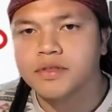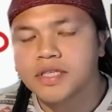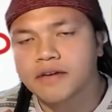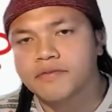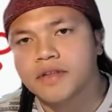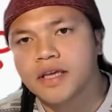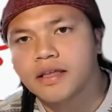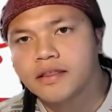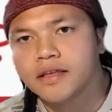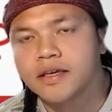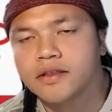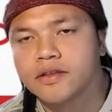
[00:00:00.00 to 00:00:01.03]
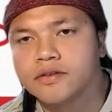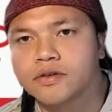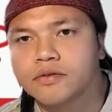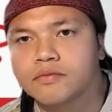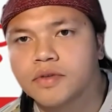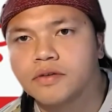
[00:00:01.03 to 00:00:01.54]
definitely. I think those
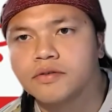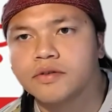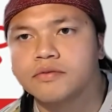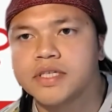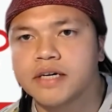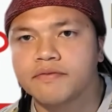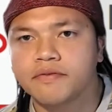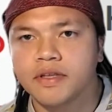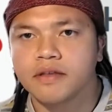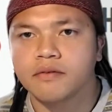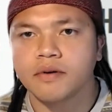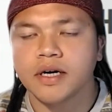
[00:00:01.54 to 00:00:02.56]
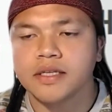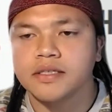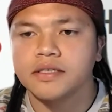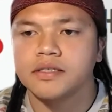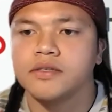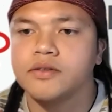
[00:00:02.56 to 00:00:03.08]
are definitely the
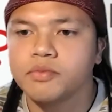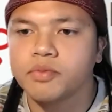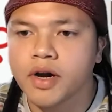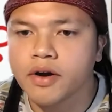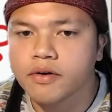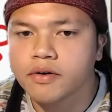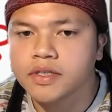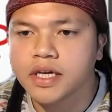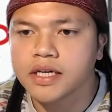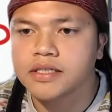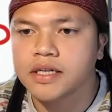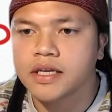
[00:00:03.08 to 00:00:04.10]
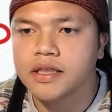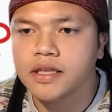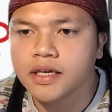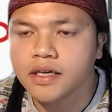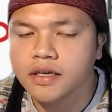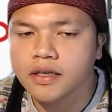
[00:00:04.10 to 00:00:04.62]
ones to prioritize. And I
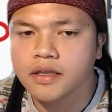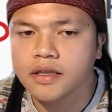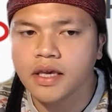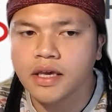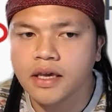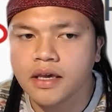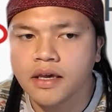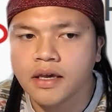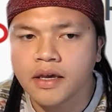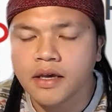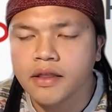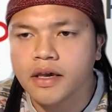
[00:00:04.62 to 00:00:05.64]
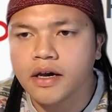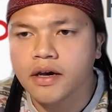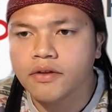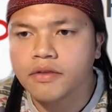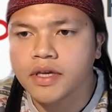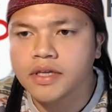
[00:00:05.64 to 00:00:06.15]
think the
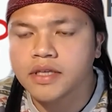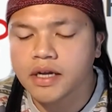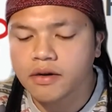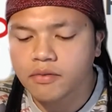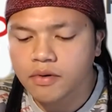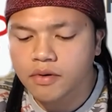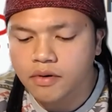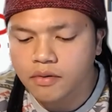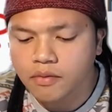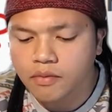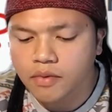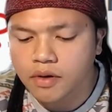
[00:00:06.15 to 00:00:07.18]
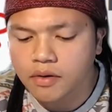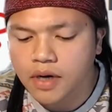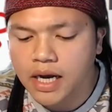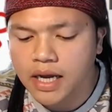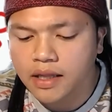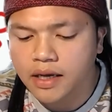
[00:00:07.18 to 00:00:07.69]
other things that I will
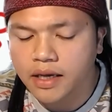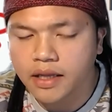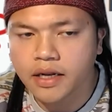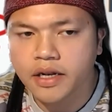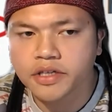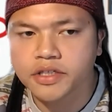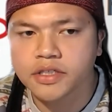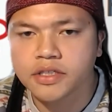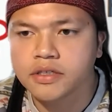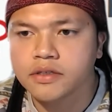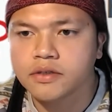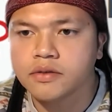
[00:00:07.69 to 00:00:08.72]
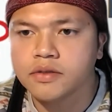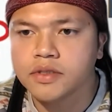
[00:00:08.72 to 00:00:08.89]
highlight in addition to